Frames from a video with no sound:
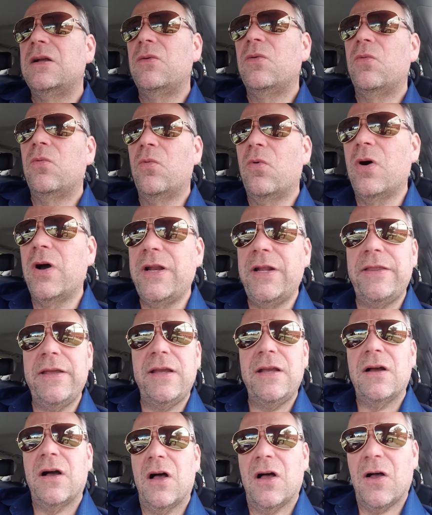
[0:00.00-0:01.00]
One of
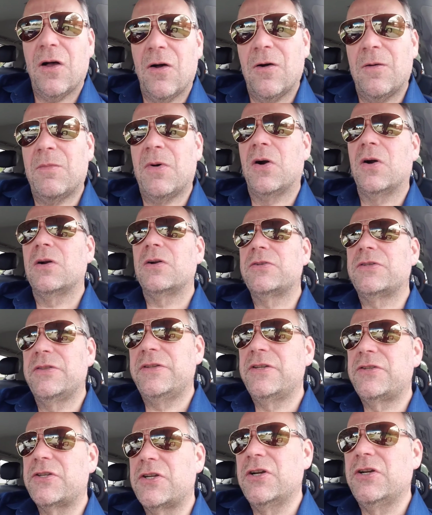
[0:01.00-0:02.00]
the hallmarks of
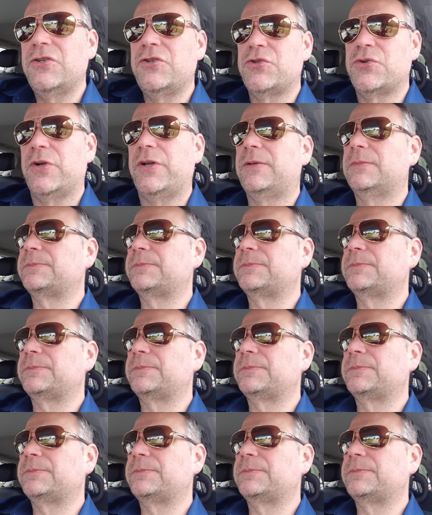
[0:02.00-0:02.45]
this country